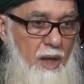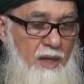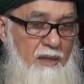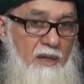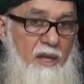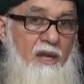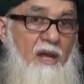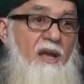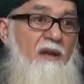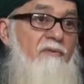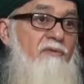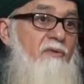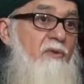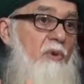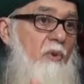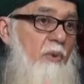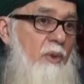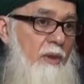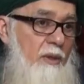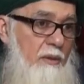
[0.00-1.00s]
And I have
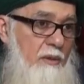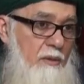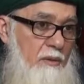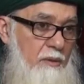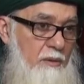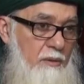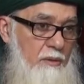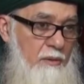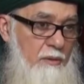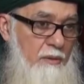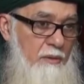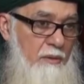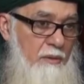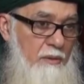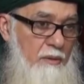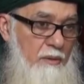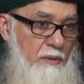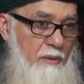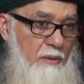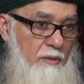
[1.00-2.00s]
no one.
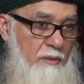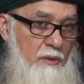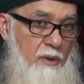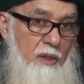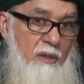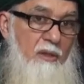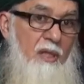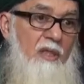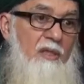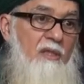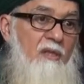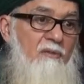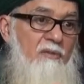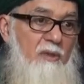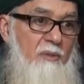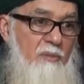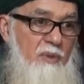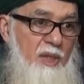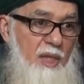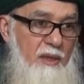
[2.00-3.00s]
You are not
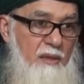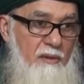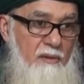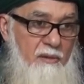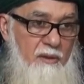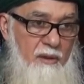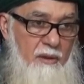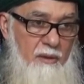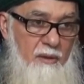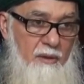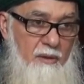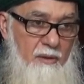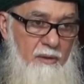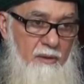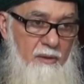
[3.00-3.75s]
giving me anything.